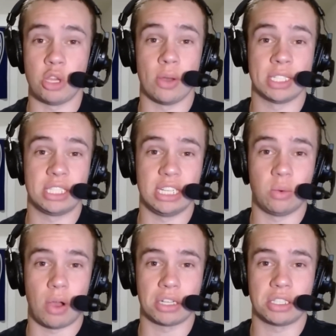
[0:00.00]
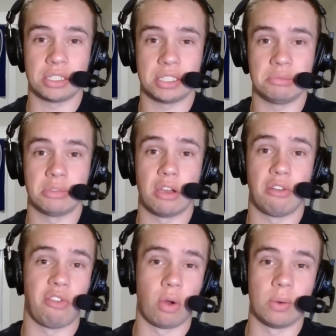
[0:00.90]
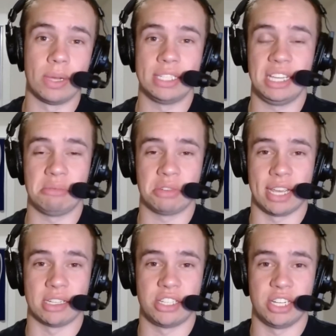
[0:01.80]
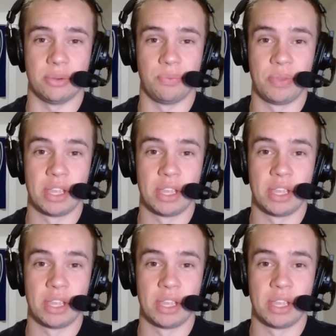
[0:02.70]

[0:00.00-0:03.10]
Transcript: USC and Washington, 4-win teams last year.